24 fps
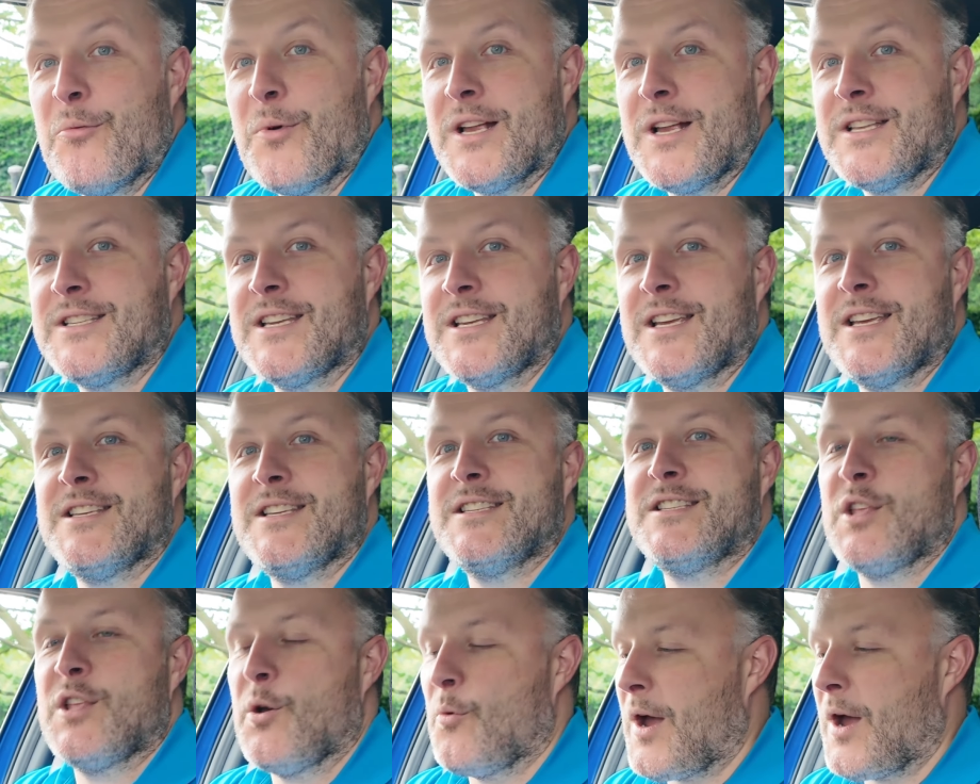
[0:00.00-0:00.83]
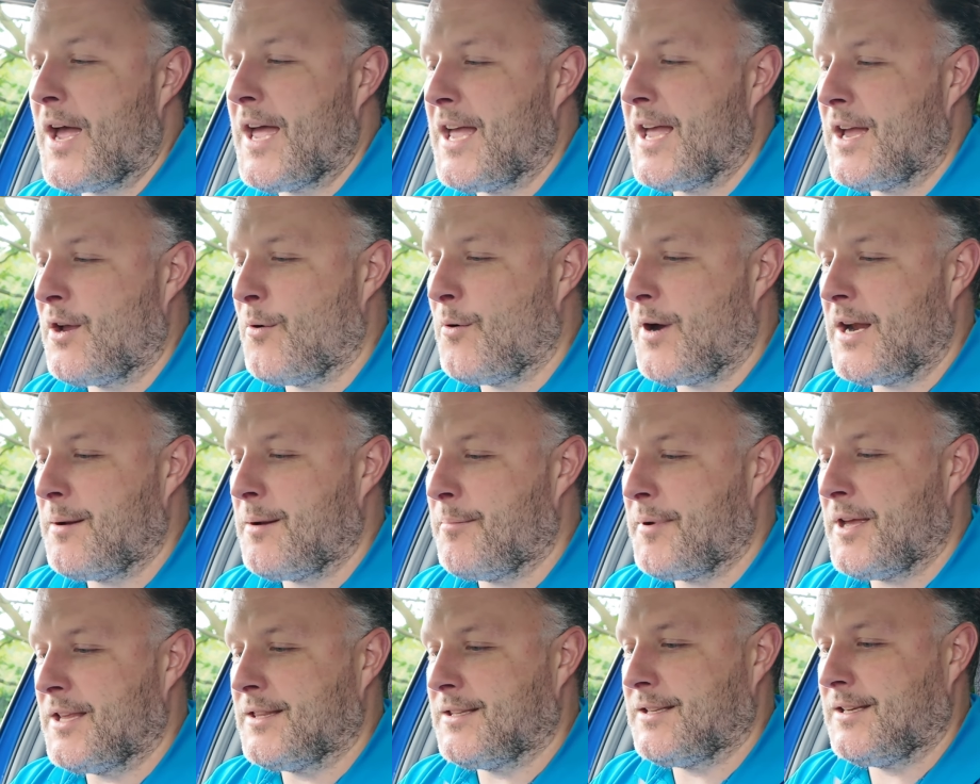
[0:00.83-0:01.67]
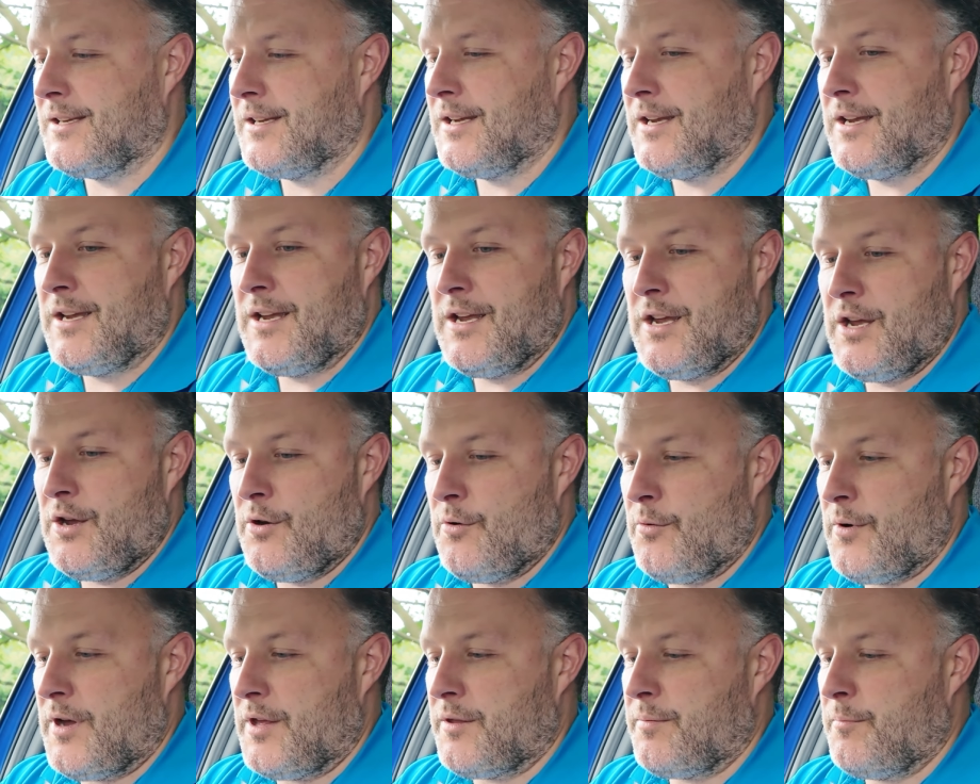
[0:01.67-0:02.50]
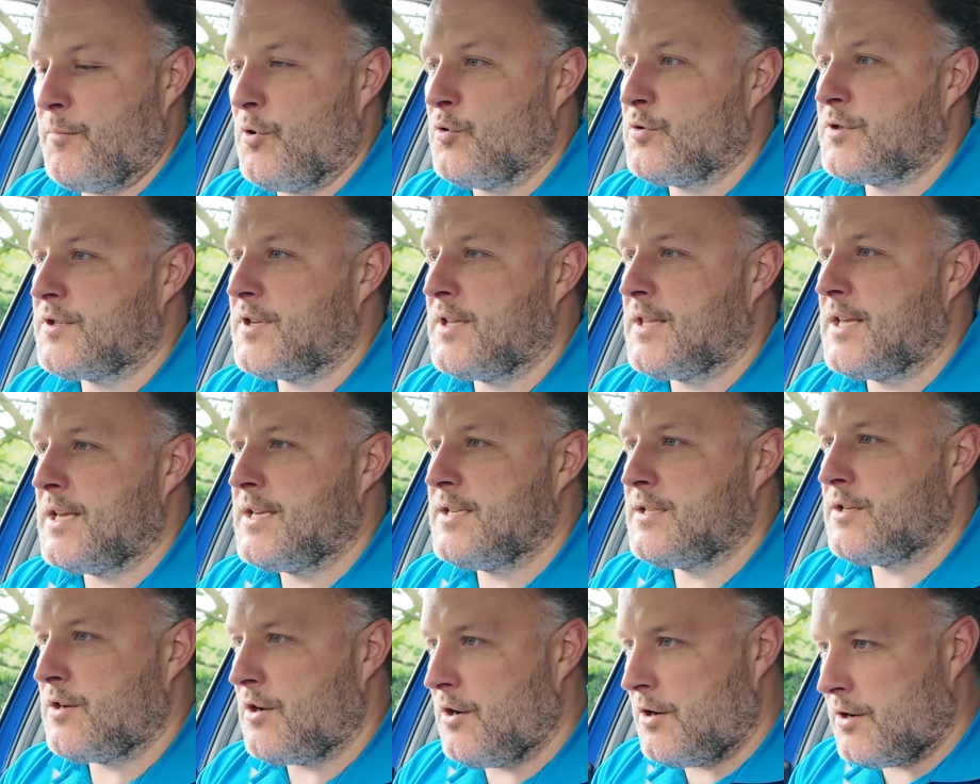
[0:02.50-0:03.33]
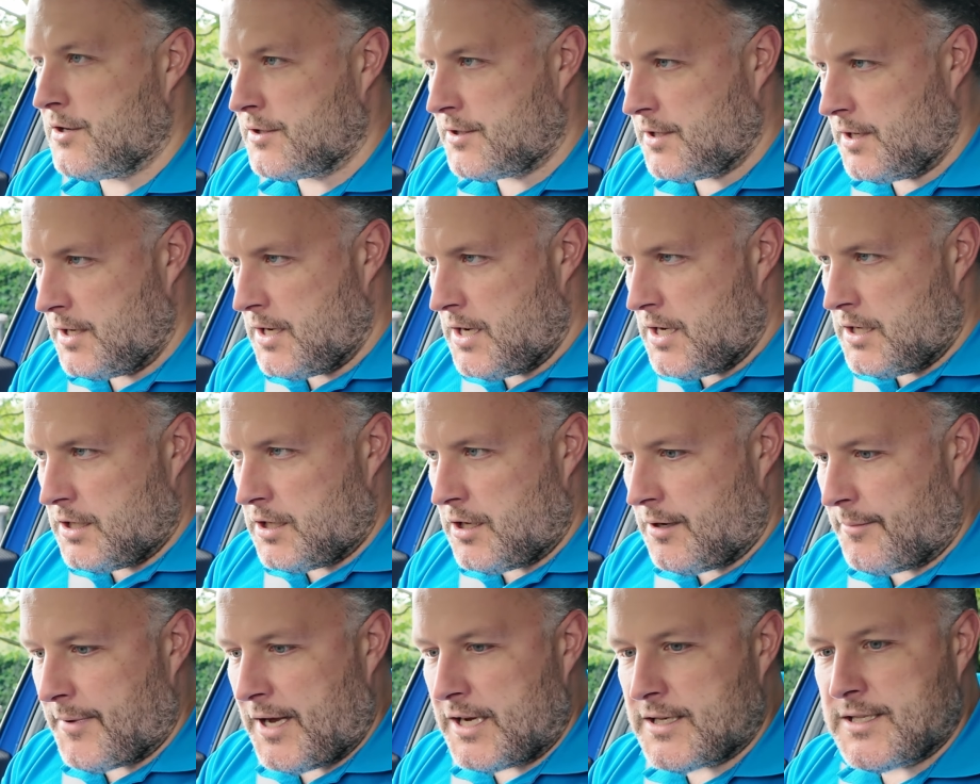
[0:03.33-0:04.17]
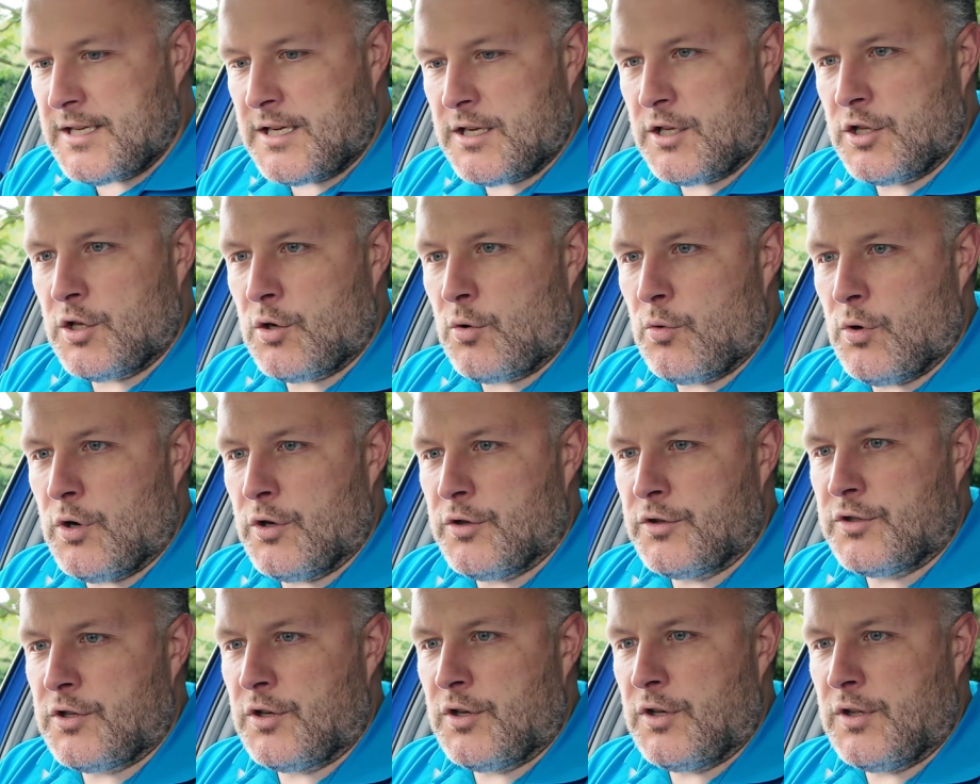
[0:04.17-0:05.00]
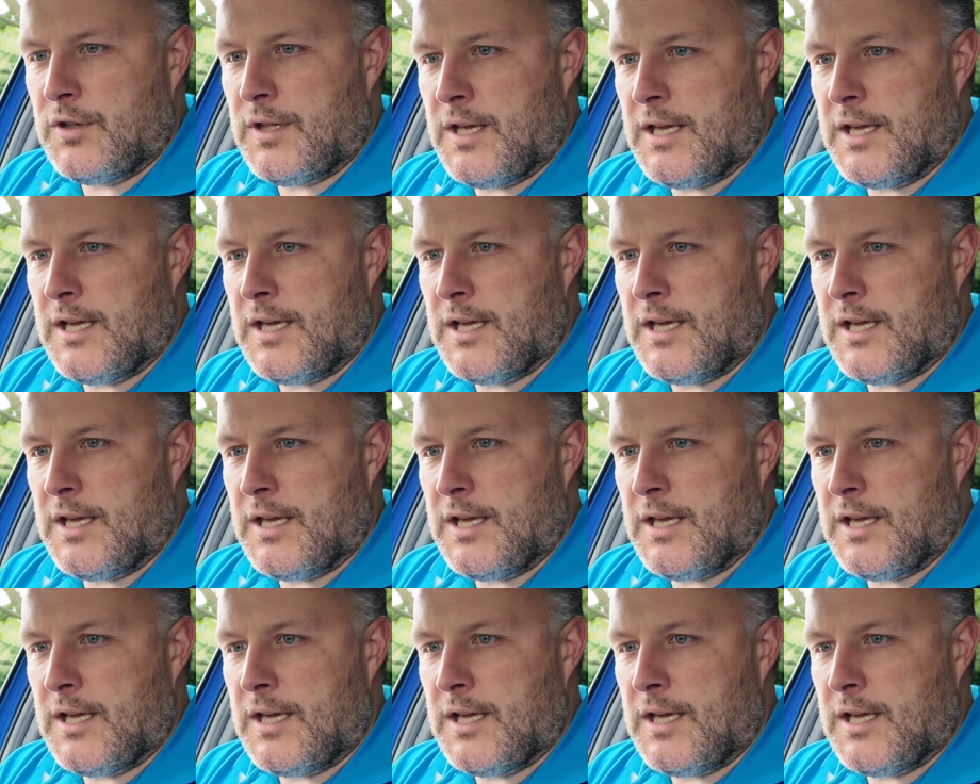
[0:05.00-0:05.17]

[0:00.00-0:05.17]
which is the way quite a bit with most of these cars. Now I'm actually going to go on to